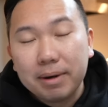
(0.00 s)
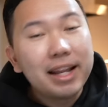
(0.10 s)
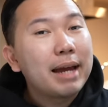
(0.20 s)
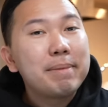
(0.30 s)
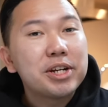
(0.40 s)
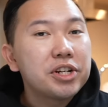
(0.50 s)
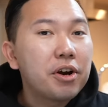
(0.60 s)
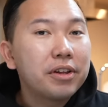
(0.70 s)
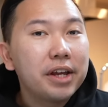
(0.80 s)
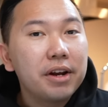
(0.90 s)
But like I mentioned
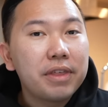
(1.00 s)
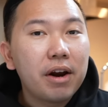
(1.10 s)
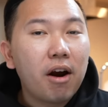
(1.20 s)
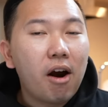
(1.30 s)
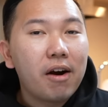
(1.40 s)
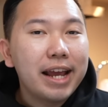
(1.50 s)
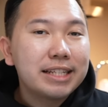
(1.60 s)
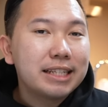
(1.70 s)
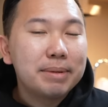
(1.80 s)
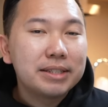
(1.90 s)
earlier, there are
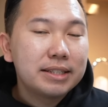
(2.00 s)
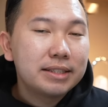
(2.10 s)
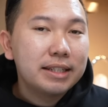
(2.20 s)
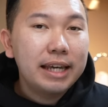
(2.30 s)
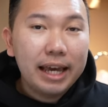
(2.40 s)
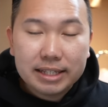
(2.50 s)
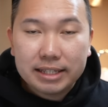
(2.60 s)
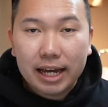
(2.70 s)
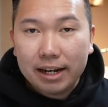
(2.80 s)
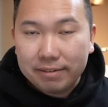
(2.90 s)
exhibits to see
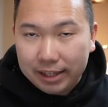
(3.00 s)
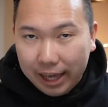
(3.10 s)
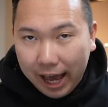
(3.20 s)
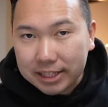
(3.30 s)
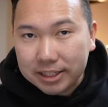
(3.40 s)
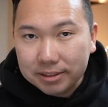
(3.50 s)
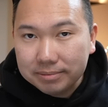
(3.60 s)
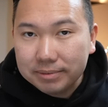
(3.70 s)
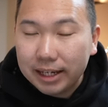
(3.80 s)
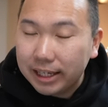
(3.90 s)
inside of the
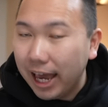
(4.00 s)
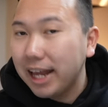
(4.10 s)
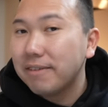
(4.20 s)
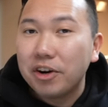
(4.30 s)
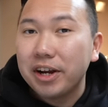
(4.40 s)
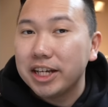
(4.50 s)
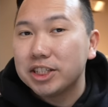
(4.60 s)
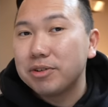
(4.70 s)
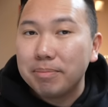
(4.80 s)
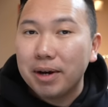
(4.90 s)
castle. Again, if you're a
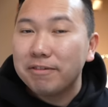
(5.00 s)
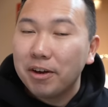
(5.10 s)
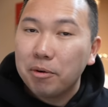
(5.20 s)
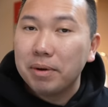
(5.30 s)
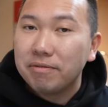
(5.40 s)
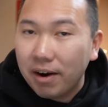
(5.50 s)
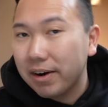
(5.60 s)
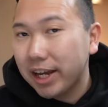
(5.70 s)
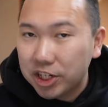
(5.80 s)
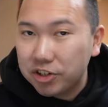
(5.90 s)
history buff, it will be
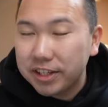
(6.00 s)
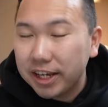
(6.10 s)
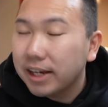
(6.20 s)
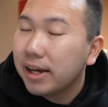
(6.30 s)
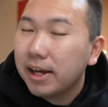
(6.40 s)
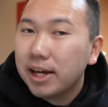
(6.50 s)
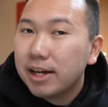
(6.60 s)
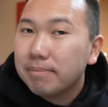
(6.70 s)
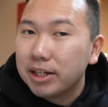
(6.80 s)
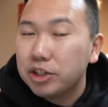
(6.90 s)
very interesting.
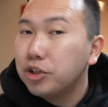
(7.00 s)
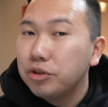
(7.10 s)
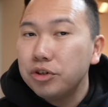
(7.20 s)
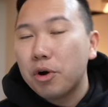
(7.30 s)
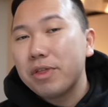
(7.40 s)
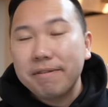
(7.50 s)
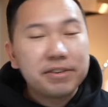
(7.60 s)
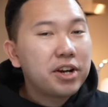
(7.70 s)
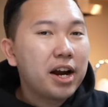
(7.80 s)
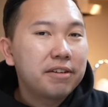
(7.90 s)
But do know that
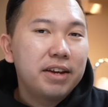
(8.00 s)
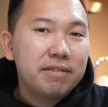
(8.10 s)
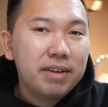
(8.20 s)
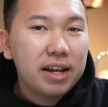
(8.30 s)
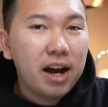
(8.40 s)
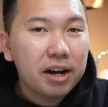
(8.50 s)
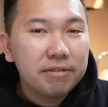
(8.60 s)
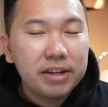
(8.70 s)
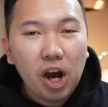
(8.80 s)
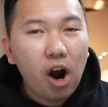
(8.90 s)
photography and
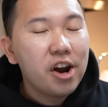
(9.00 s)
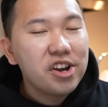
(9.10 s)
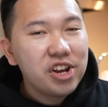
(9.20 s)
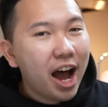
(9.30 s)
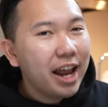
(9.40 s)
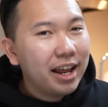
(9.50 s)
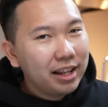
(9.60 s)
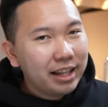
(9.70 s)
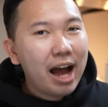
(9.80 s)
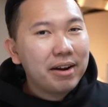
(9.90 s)
videography are not
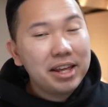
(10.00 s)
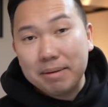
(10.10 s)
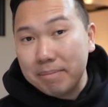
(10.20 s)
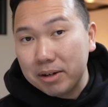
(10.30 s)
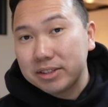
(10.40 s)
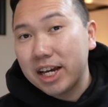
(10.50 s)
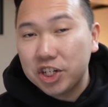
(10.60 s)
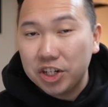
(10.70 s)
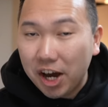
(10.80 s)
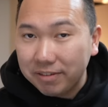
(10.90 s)
allowed in the middle
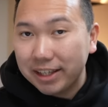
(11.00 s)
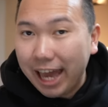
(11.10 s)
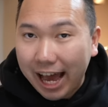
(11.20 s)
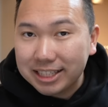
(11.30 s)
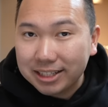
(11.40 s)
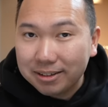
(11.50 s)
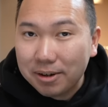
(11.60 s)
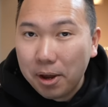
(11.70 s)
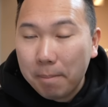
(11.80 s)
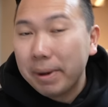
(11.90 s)
section of the castle,
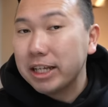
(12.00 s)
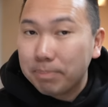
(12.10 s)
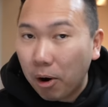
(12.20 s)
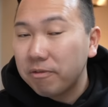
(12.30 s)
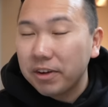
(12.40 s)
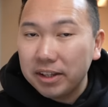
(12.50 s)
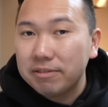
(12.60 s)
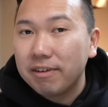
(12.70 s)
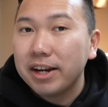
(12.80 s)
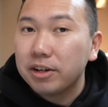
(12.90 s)
but it's perfectly
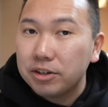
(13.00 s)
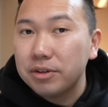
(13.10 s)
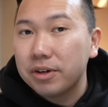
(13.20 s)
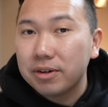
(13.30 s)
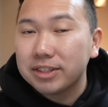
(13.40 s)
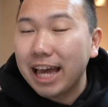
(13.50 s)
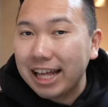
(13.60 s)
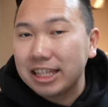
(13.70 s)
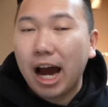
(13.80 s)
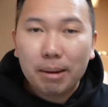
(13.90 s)
fine to do those
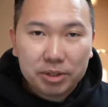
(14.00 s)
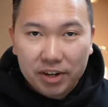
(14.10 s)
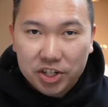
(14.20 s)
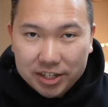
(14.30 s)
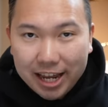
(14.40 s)
at the observation